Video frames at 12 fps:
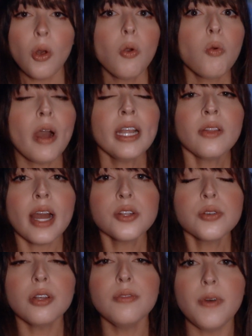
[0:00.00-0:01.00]
one
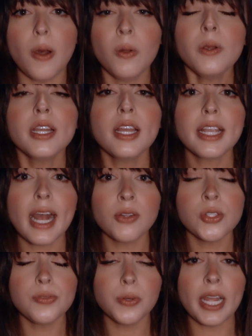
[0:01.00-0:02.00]
electoral vote
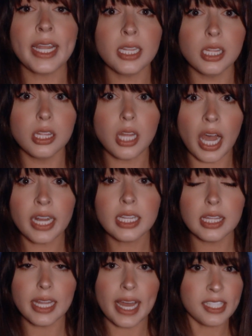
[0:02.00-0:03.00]
counts for a lot
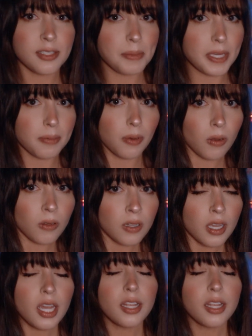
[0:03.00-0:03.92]
less people